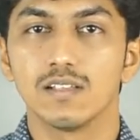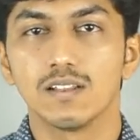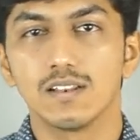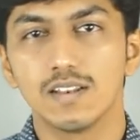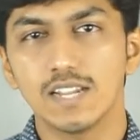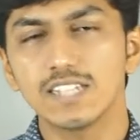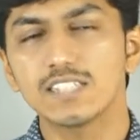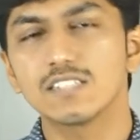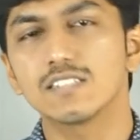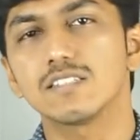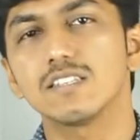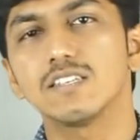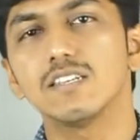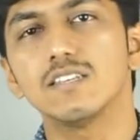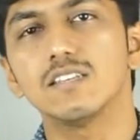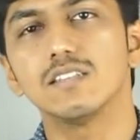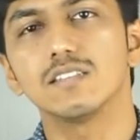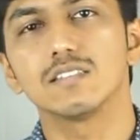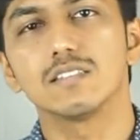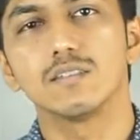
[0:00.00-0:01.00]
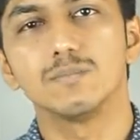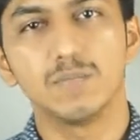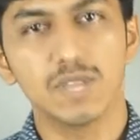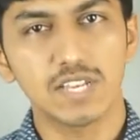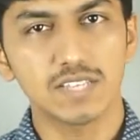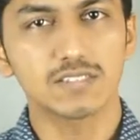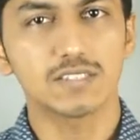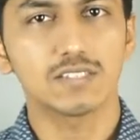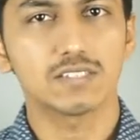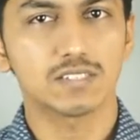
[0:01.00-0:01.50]
let's see the
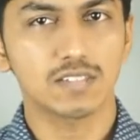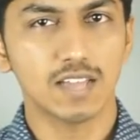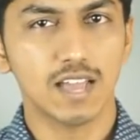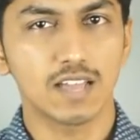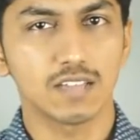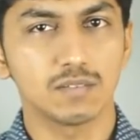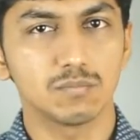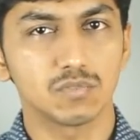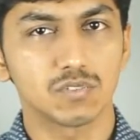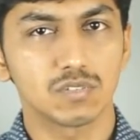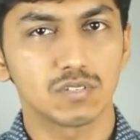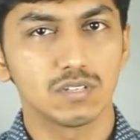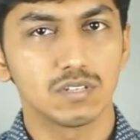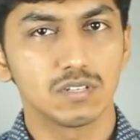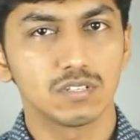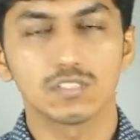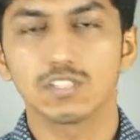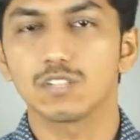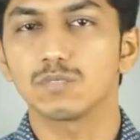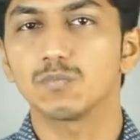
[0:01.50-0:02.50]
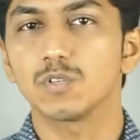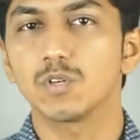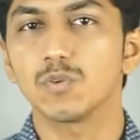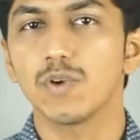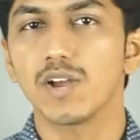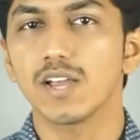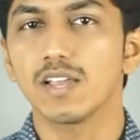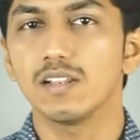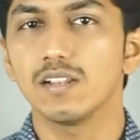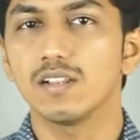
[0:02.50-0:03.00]
basic types that
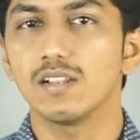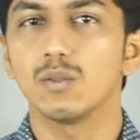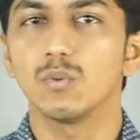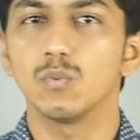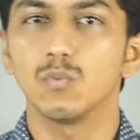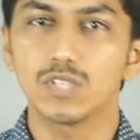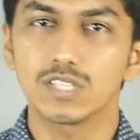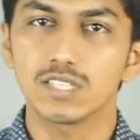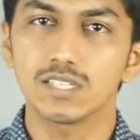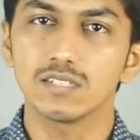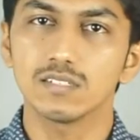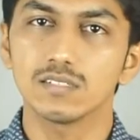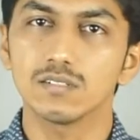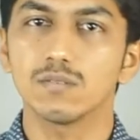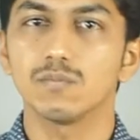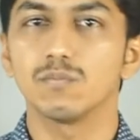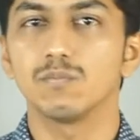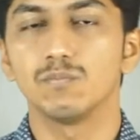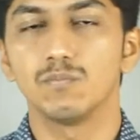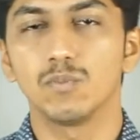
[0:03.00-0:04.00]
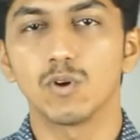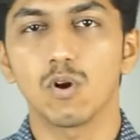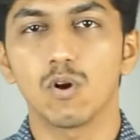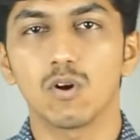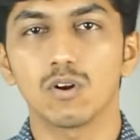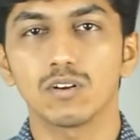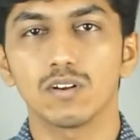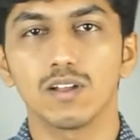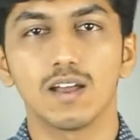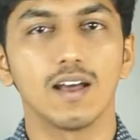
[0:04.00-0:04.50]
prevail within
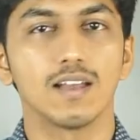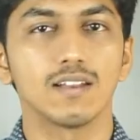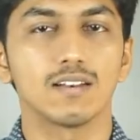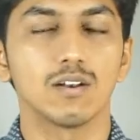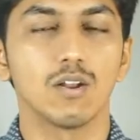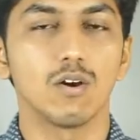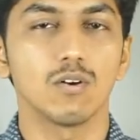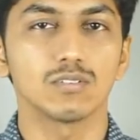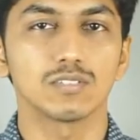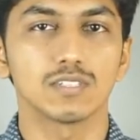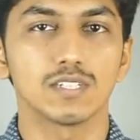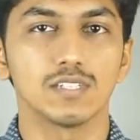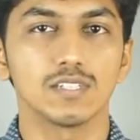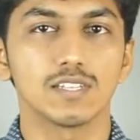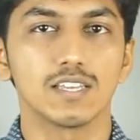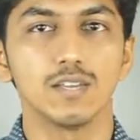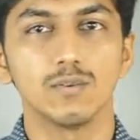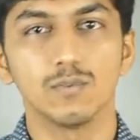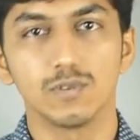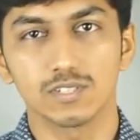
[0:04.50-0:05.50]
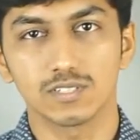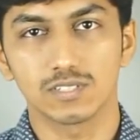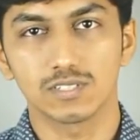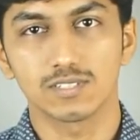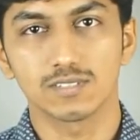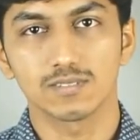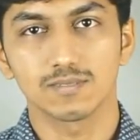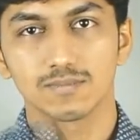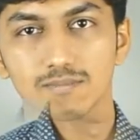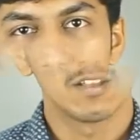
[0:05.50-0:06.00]
broad and long tail
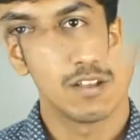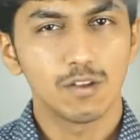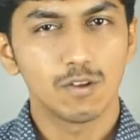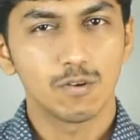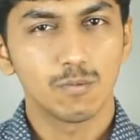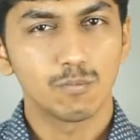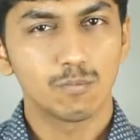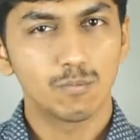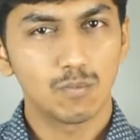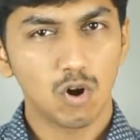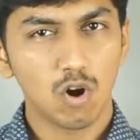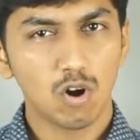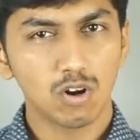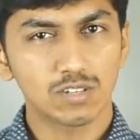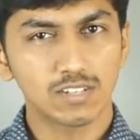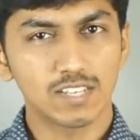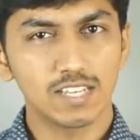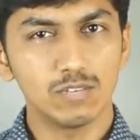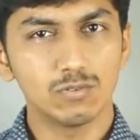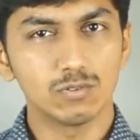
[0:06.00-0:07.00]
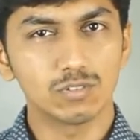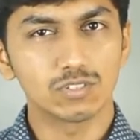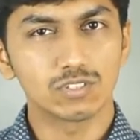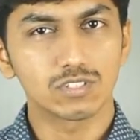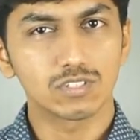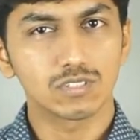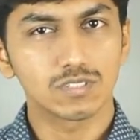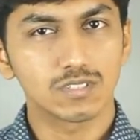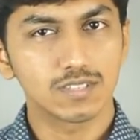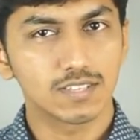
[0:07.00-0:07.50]
keywords. Broad
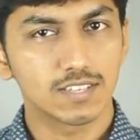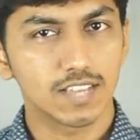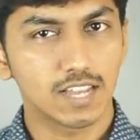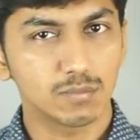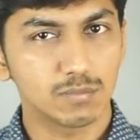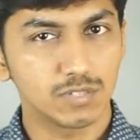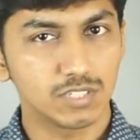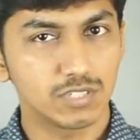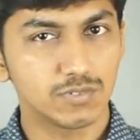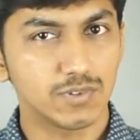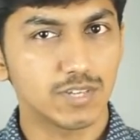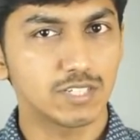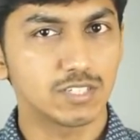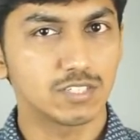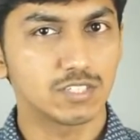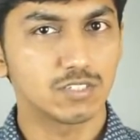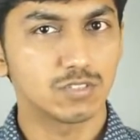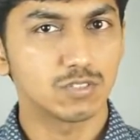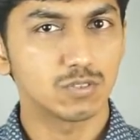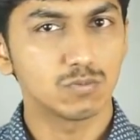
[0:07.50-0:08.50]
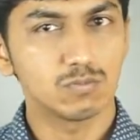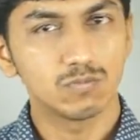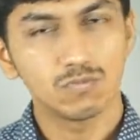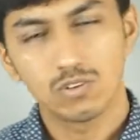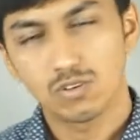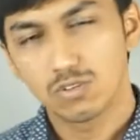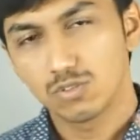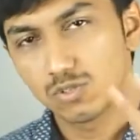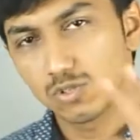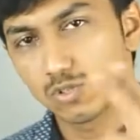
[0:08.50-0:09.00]
keywords can be divided into
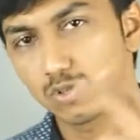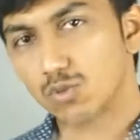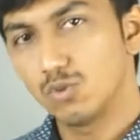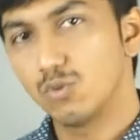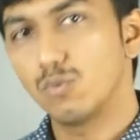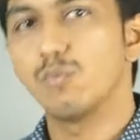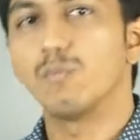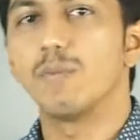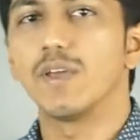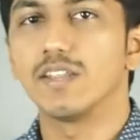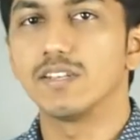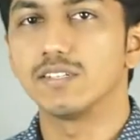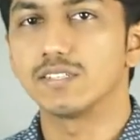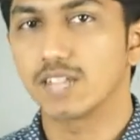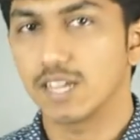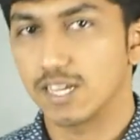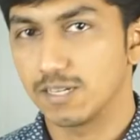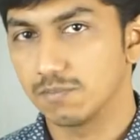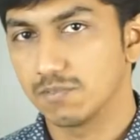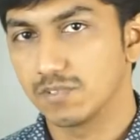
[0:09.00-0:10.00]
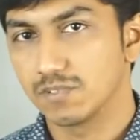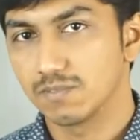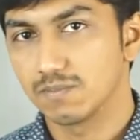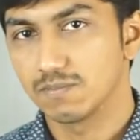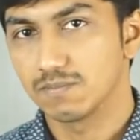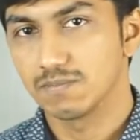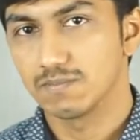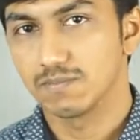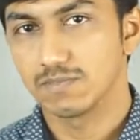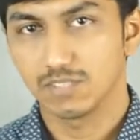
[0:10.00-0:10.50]
two main types,
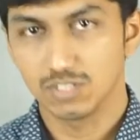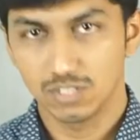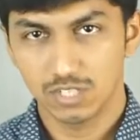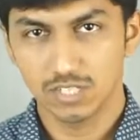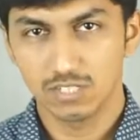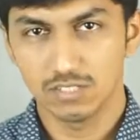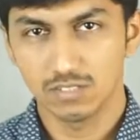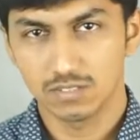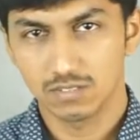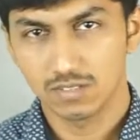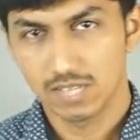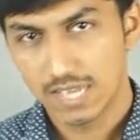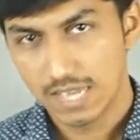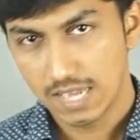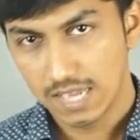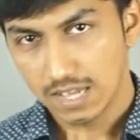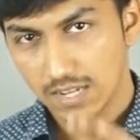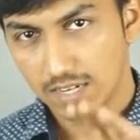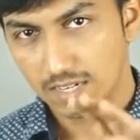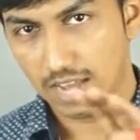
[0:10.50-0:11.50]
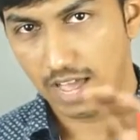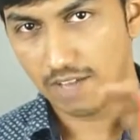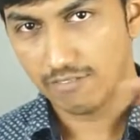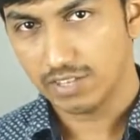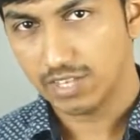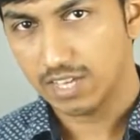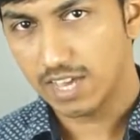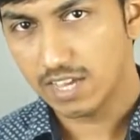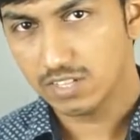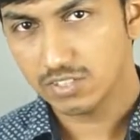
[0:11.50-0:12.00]
that is,
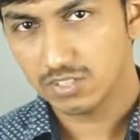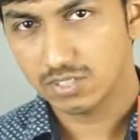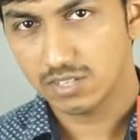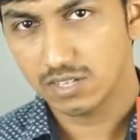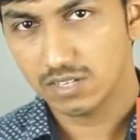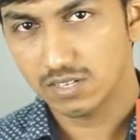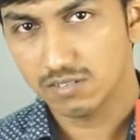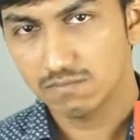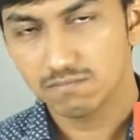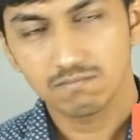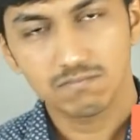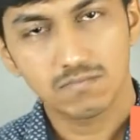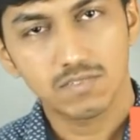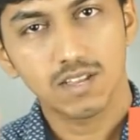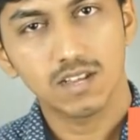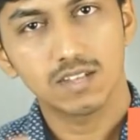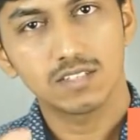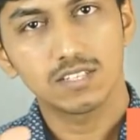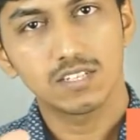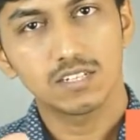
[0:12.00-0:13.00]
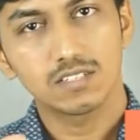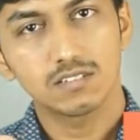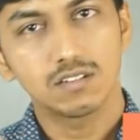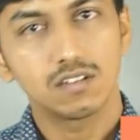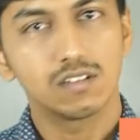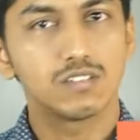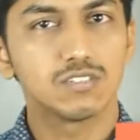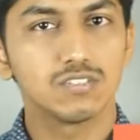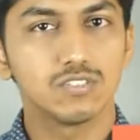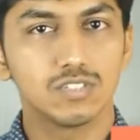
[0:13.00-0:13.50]
navigational and then
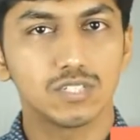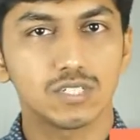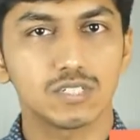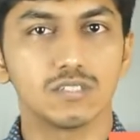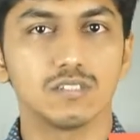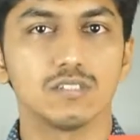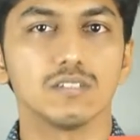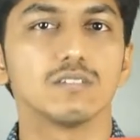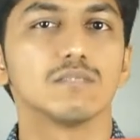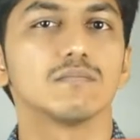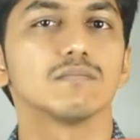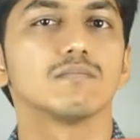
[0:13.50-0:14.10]
general.